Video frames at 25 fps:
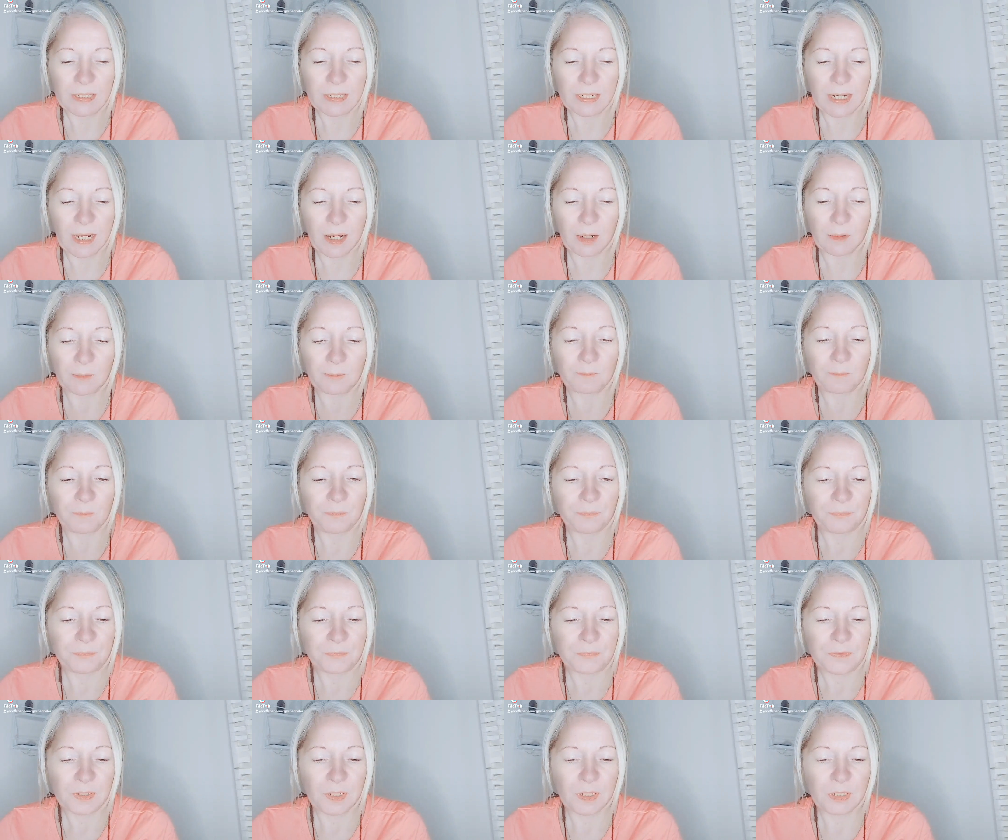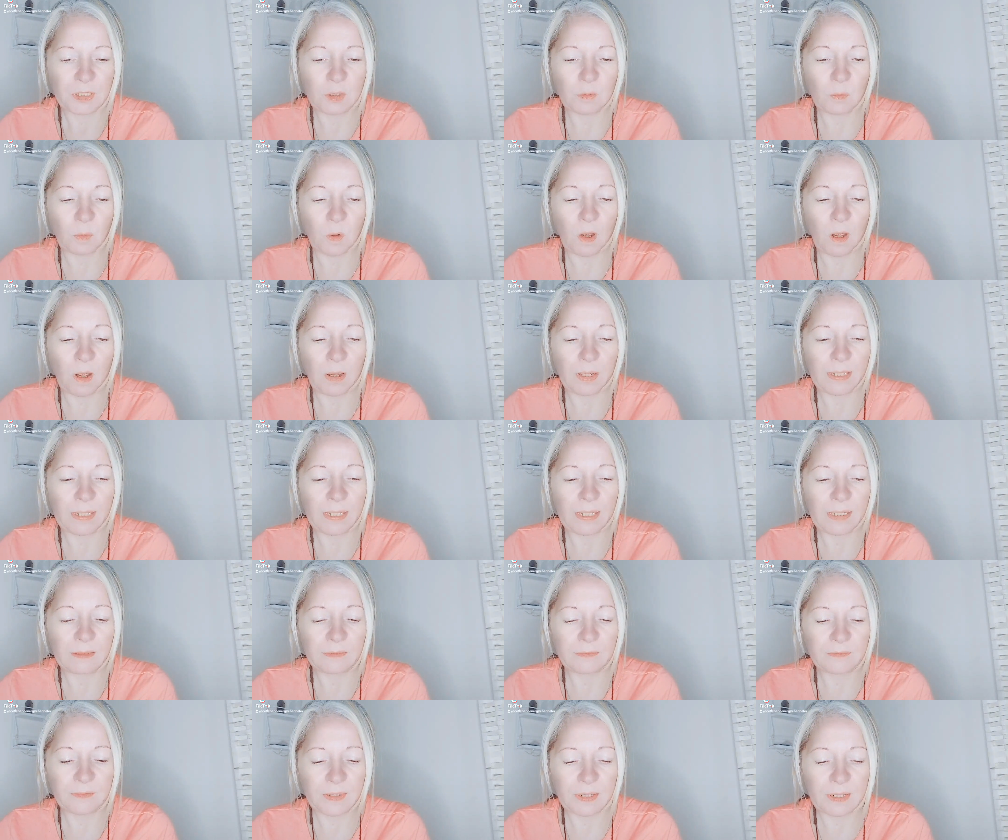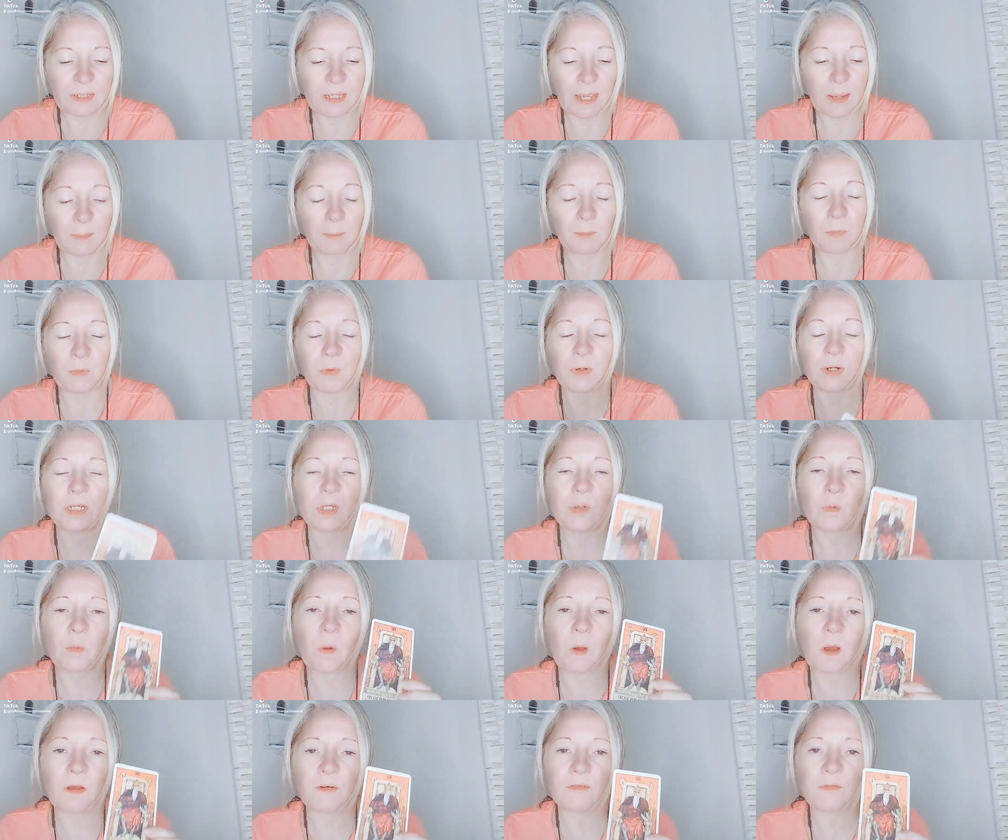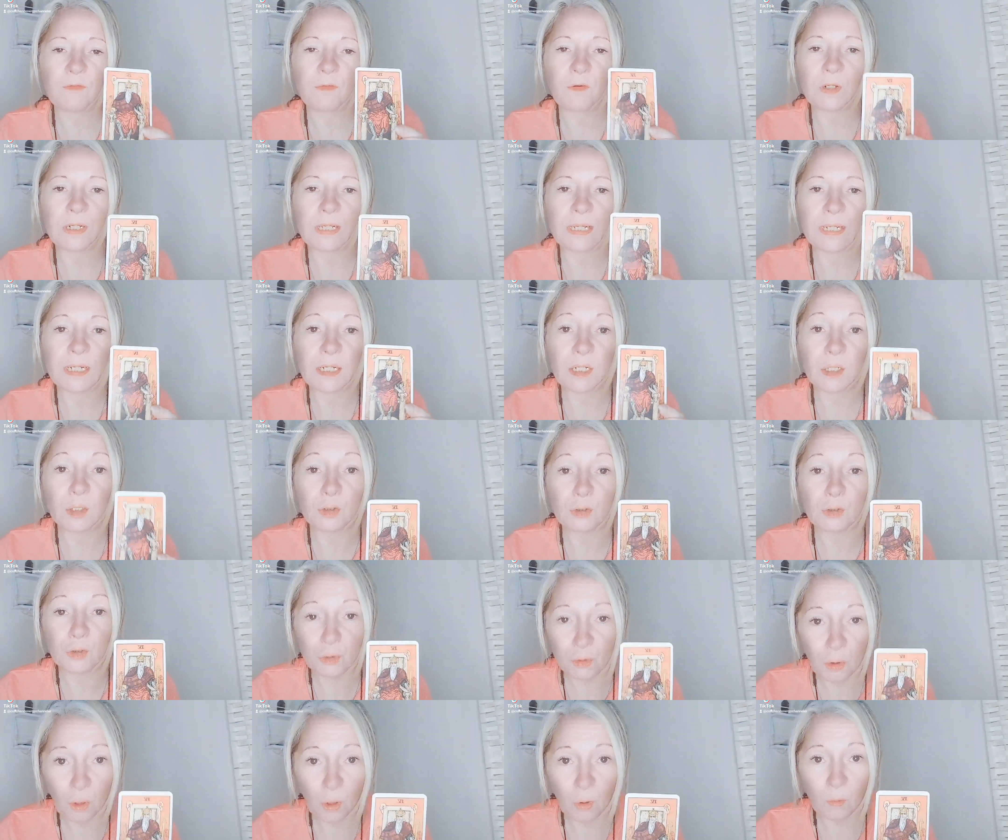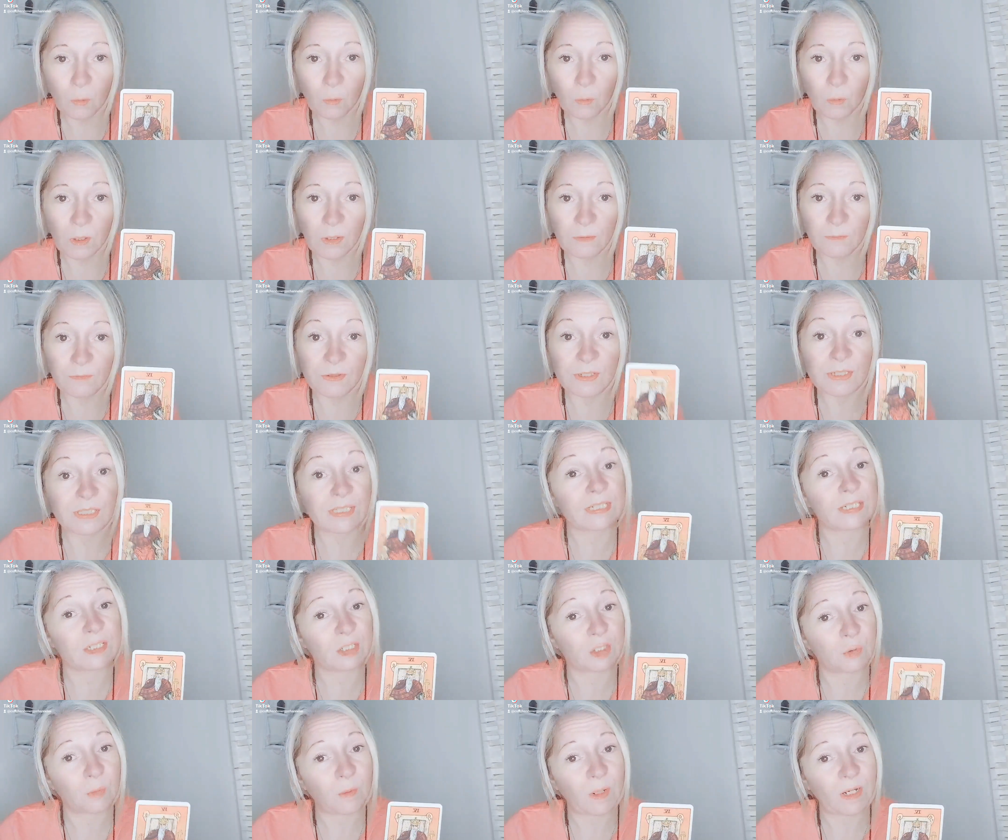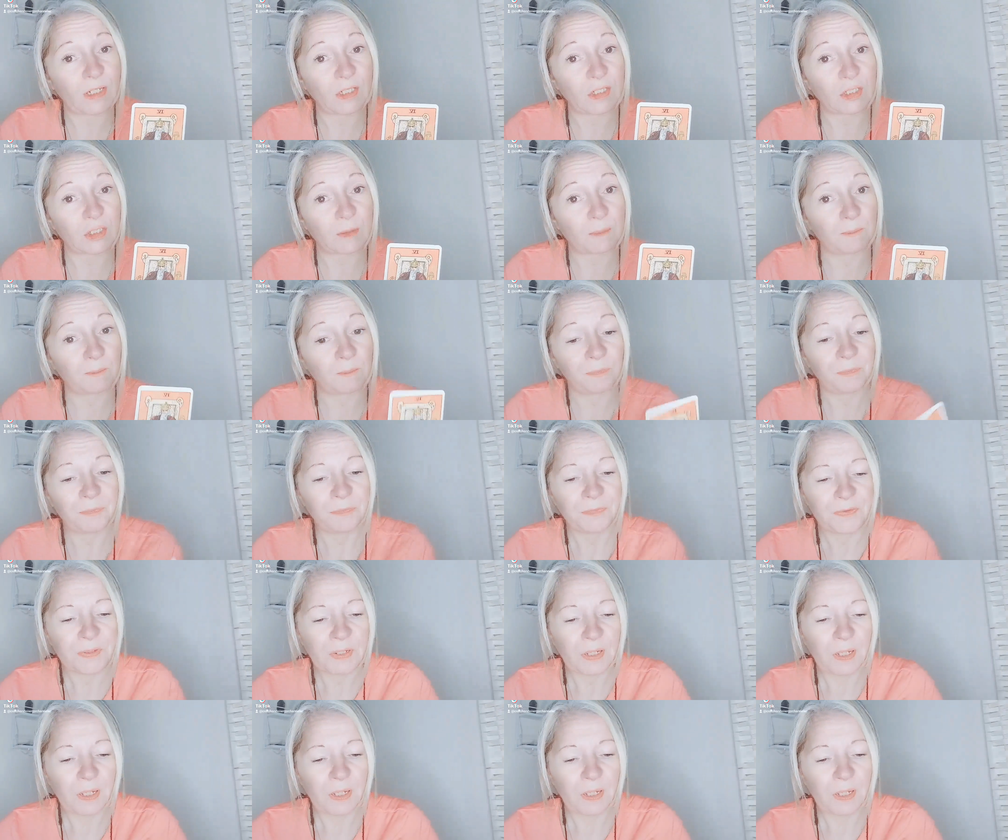Now, you are in the Emperor. You are fully in control of this situation.